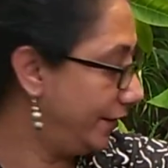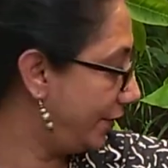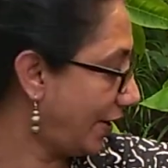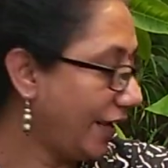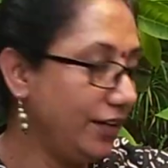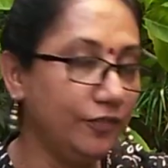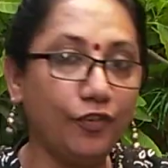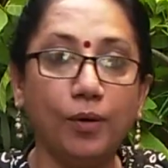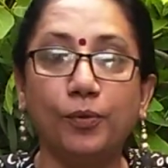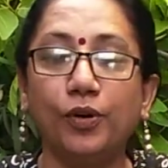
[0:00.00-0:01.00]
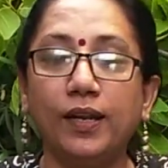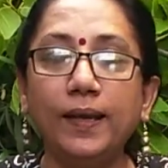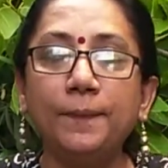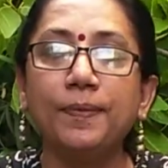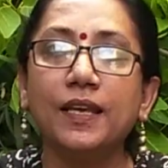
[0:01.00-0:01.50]
dry in form only,
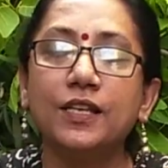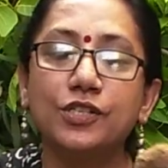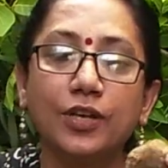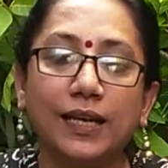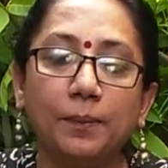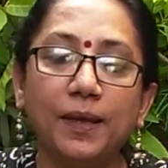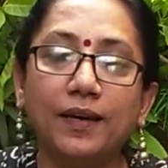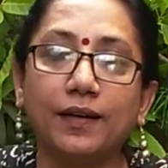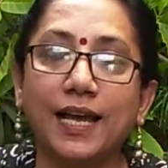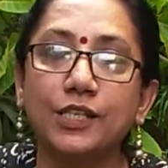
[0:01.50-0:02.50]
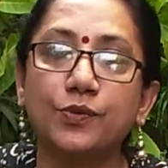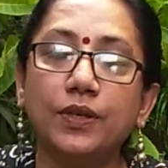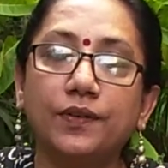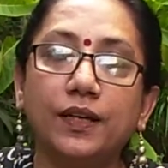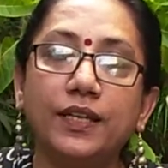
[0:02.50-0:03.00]
so it will be a
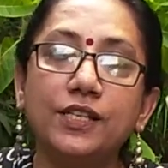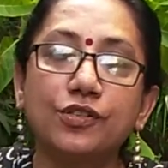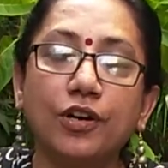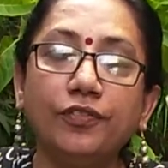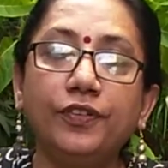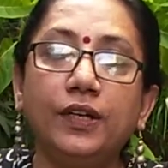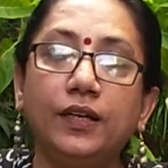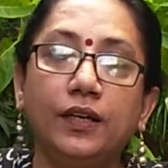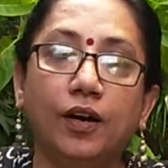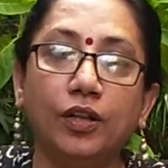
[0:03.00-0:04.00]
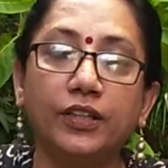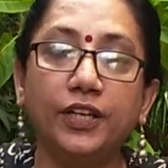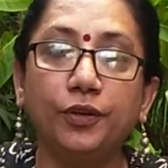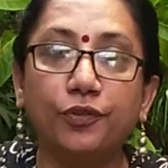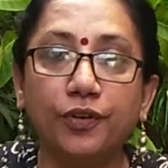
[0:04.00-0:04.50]
gradual release of all the
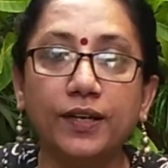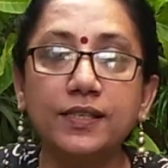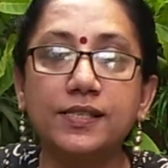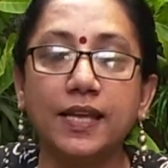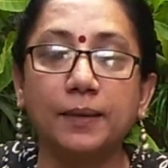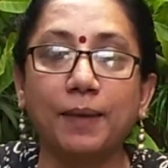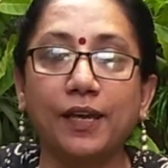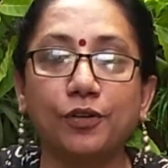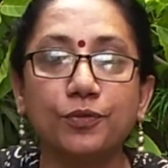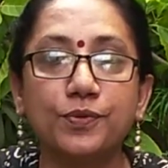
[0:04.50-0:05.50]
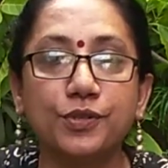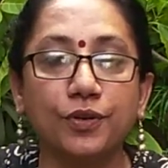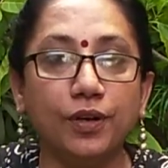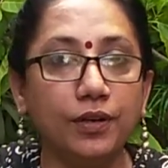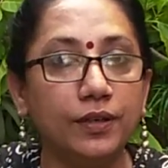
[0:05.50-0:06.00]
nutrients and microbes to
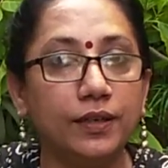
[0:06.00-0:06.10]
your